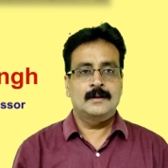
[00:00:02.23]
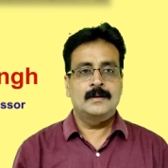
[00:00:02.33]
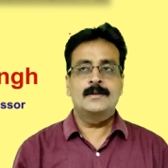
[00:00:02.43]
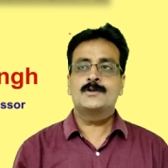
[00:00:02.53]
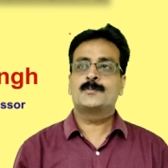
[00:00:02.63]

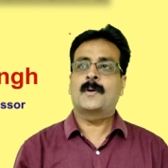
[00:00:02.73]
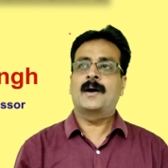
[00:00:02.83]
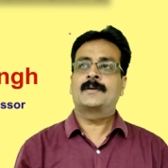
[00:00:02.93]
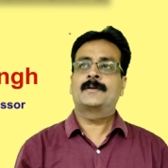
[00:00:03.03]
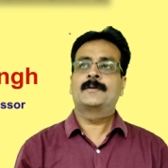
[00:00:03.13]
In this
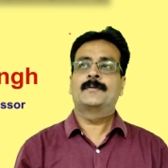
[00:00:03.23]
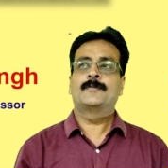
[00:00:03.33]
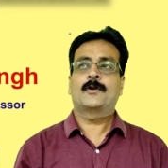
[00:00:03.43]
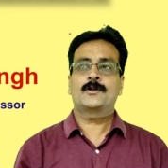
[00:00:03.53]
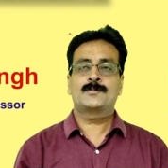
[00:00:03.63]
part, in
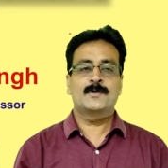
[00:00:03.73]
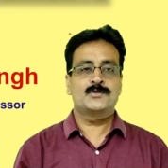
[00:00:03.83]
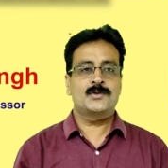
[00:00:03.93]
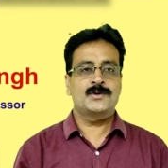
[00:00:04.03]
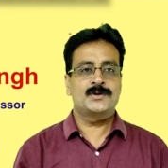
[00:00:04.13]
forest
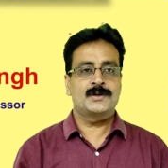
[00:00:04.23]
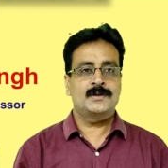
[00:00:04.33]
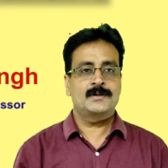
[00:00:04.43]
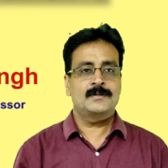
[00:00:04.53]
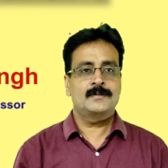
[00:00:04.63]

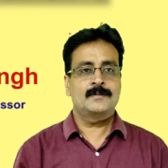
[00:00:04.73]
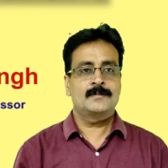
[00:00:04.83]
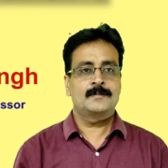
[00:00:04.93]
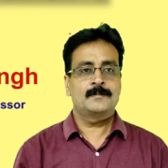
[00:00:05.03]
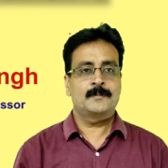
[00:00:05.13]
mensuration,
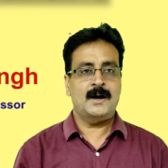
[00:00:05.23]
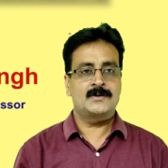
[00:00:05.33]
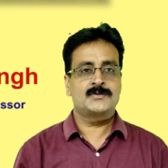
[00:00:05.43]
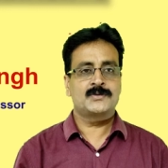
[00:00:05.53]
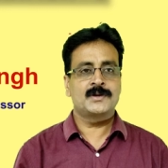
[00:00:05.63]

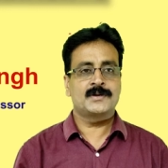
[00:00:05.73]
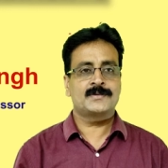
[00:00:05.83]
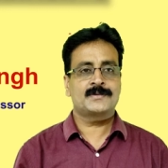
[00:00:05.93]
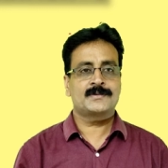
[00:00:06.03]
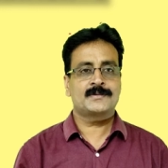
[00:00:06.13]
part
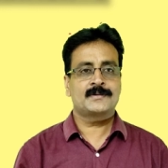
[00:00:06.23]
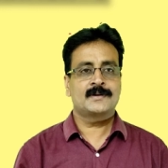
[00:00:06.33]
6,